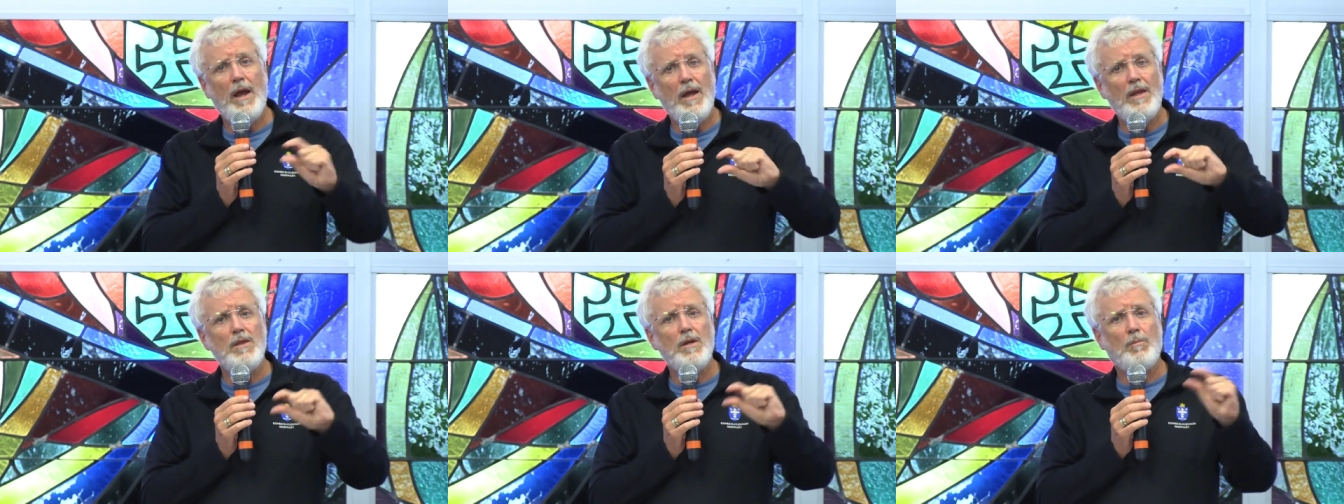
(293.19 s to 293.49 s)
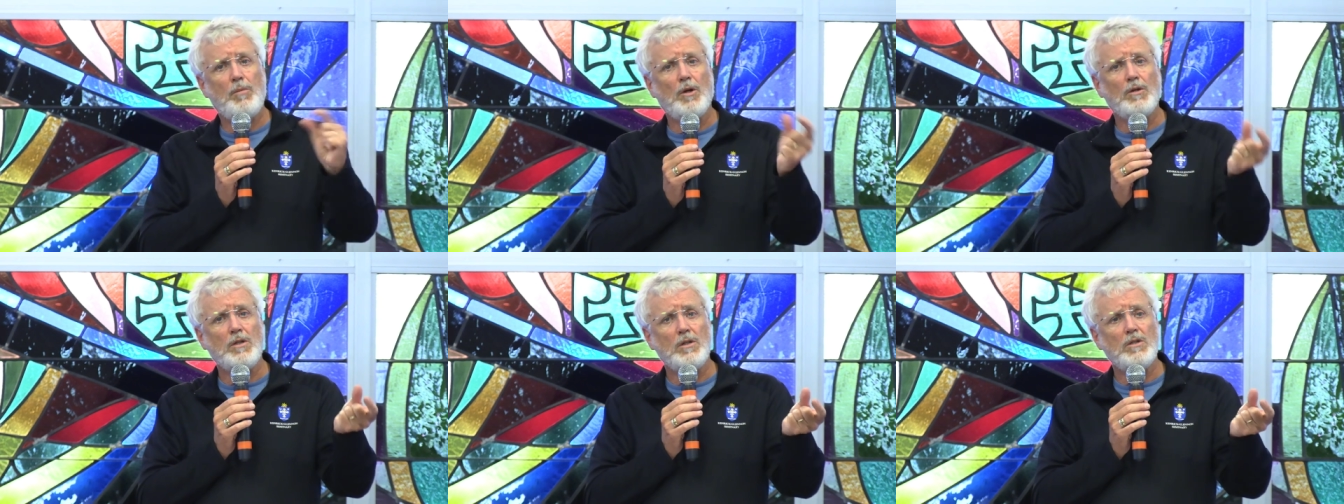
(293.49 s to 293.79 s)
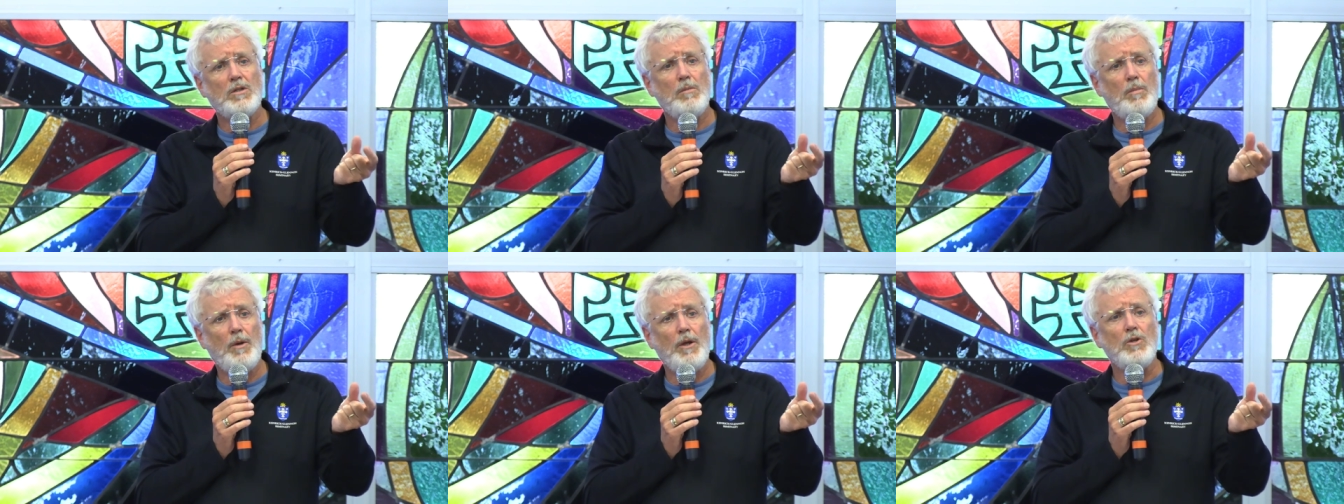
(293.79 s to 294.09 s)
and the
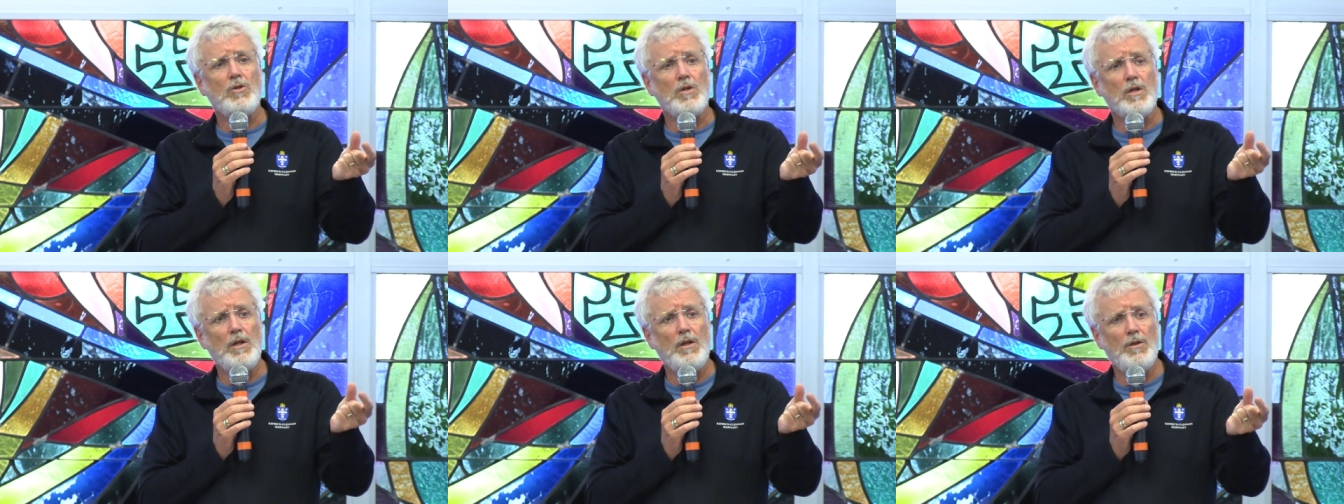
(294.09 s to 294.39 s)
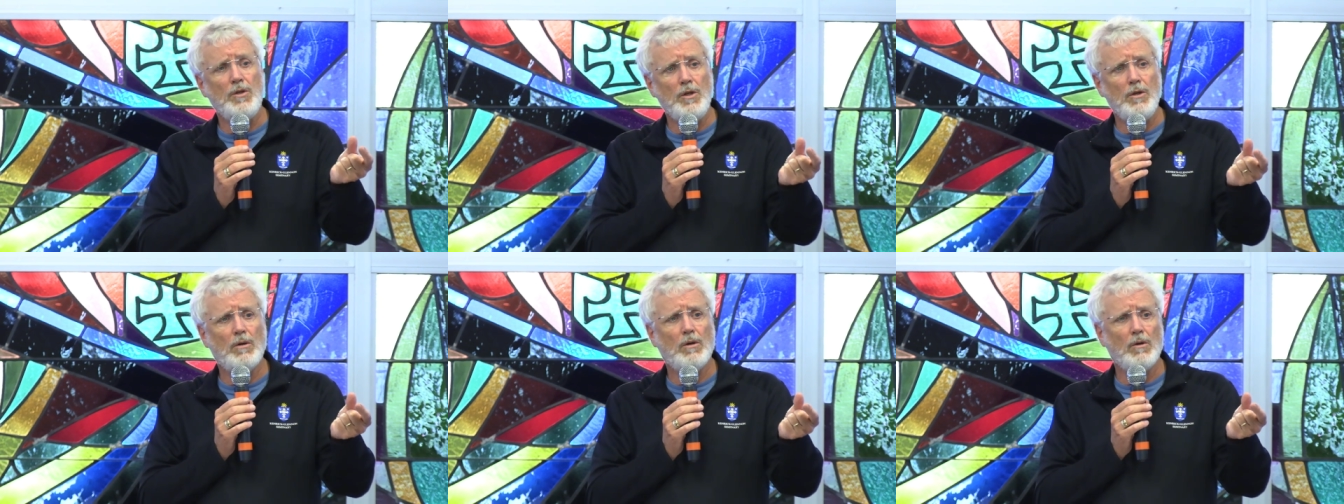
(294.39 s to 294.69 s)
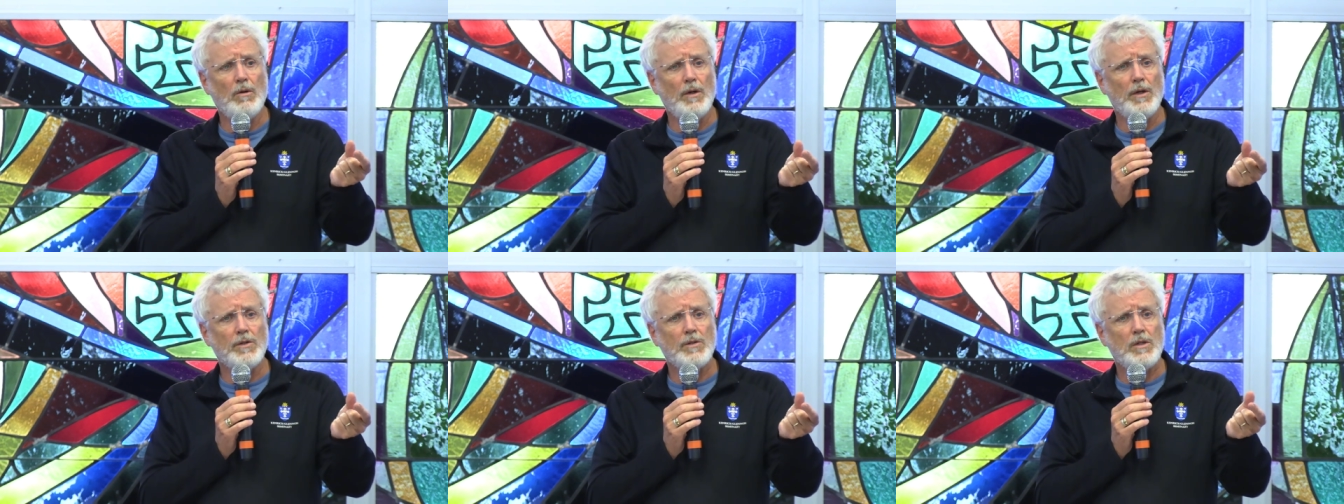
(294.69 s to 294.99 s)
participation in the
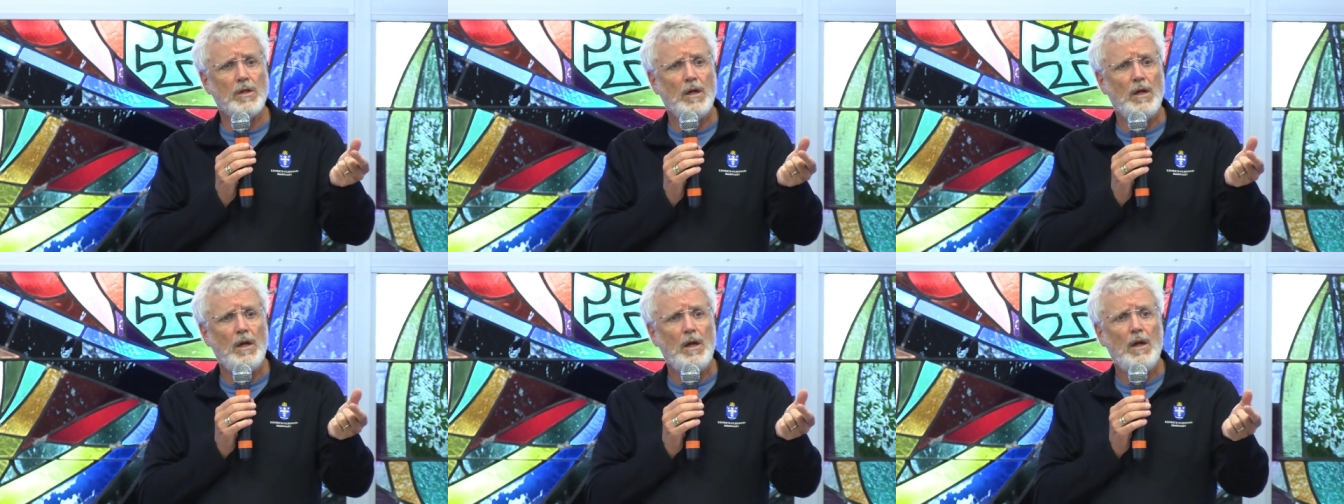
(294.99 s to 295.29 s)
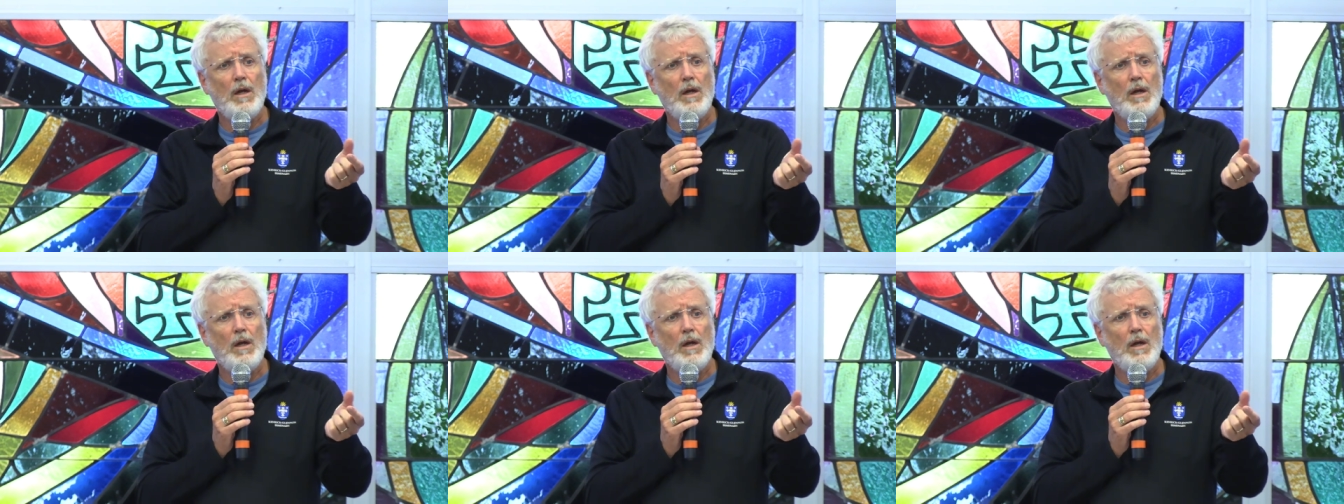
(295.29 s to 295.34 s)
Eucharist